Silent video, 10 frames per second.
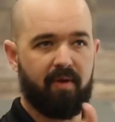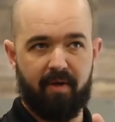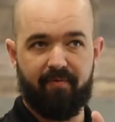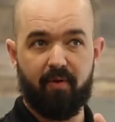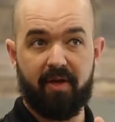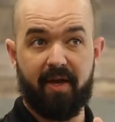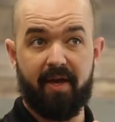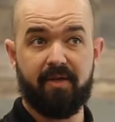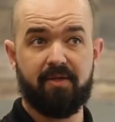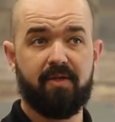to get fully
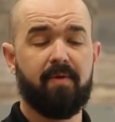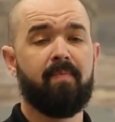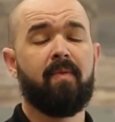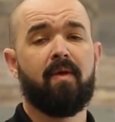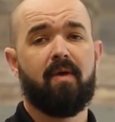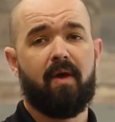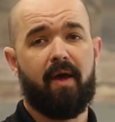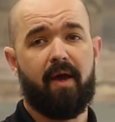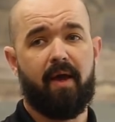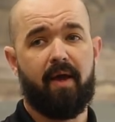engaged.
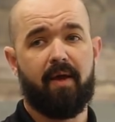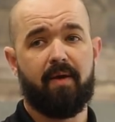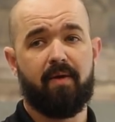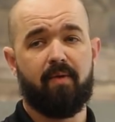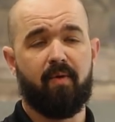And